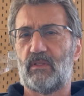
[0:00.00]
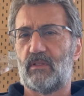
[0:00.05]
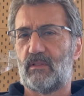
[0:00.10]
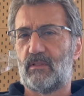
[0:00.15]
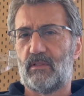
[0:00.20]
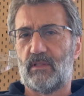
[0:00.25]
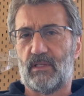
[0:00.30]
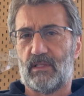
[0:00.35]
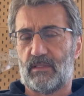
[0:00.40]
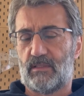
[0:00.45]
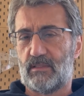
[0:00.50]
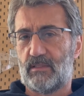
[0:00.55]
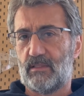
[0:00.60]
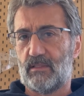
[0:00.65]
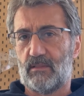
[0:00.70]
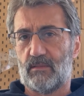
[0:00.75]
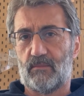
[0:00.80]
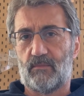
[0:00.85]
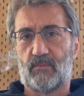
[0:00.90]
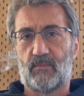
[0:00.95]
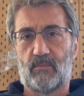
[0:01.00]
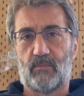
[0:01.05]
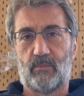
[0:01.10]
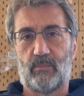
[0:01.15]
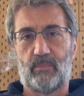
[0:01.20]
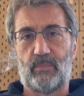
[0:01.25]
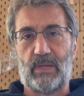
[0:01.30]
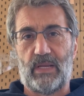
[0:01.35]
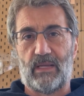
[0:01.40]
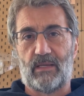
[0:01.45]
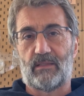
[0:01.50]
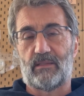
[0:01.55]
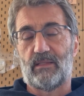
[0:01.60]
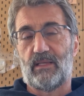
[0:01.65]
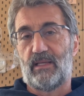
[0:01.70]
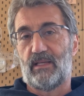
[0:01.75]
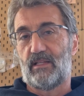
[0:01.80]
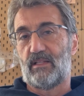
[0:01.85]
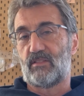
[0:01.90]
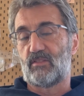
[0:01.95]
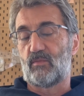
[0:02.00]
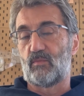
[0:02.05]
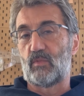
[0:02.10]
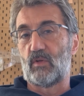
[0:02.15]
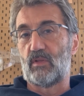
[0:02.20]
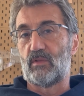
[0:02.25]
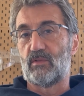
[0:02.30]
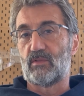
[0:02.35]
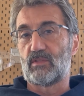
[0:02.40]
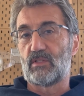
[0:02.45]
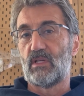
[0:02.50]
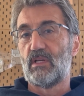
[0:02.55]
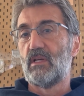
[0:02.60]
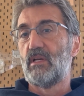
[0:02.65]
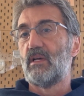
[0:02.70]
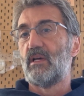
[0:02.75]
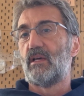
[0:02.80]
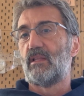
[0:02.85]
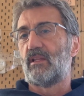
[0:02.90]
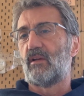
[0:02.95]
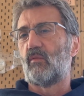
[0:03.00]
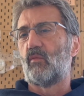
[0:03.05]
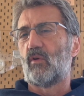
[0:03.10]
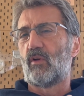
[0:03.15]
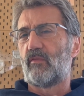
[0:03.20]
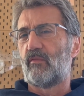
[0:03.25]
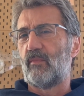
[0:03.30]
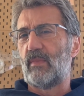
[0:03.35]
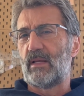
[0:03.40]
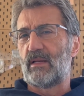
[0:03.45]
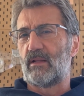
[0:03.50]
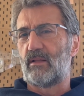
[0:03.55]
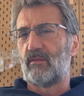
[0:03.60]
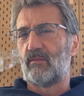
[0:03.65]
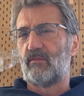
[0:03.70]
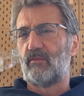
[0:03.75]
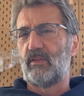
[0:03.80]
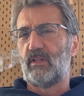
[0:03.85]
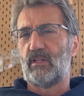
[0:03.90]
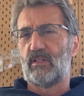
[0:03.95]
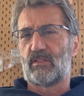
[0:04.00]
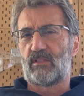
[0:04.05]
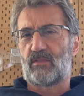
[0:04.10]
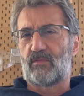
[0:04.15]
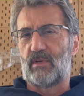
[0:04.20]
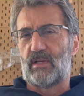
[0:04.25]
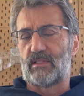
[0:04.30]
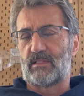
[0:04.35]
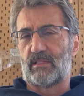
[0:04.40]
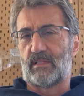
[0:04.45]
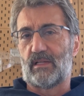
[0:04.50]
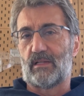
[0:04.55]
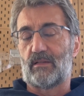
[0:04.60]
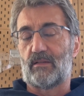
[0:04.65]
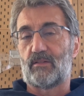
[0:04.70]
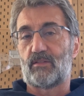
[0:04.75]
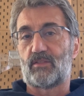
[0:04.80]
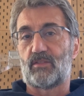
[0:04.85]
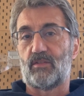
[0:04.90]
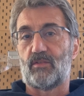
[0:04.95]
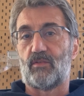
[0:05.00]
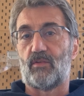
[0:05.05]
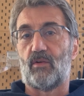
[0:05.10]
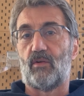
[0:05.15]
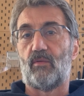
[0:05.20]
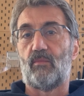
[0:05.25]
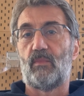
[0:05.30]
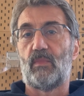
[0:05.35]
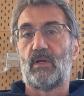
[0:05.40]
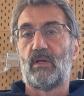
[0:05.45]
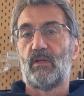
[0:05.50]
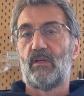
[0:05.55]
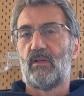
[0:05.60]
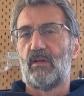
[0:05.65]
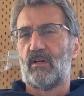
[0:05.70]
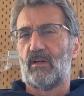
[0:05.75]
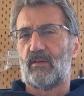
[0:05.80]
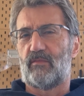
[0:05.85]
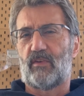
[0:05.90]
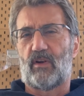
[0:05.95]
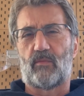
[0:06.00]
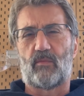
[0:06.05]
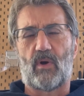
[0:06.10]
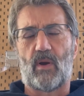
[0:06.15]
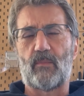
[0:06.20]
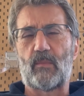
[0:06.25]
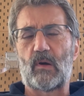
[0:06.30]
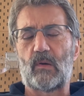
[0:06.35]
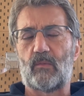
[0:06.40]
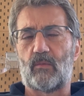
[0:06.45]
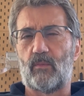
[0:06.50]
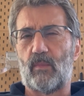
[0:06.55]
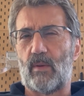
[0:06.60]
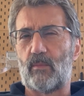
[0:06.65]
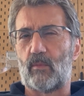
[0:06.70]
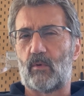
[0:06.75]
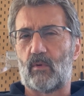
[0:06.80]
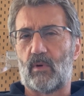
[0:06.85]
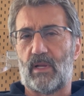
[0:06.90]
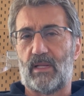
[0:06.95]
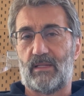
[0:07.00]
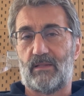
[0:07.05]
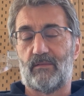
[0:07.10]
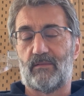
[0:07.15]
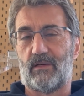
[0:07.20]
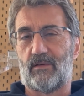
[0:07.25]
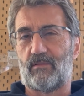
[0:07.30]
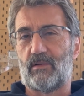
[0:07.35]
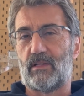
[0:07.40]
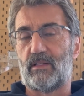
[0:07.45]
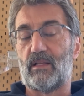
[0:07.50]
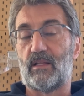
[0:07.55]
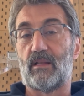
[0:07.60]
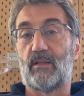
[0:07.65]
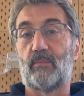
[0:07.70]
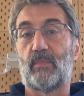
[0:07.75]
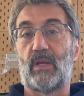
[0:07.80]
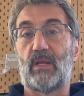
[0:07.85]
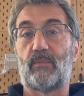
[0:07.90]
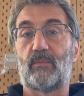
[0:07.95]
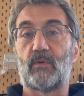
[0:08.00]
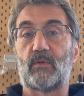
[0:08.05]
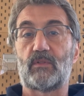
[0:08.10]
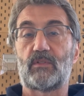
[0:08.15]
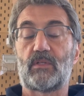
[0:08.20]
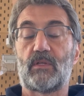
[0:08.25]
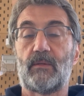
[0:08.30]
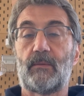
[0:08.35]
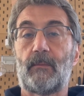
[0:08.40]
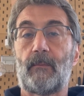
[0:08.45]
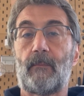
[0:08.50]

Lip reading: That band, the Hanson brothers. I think one of them had a venous thoracic outlet syndrome, if I remember right, and I read that in the papers.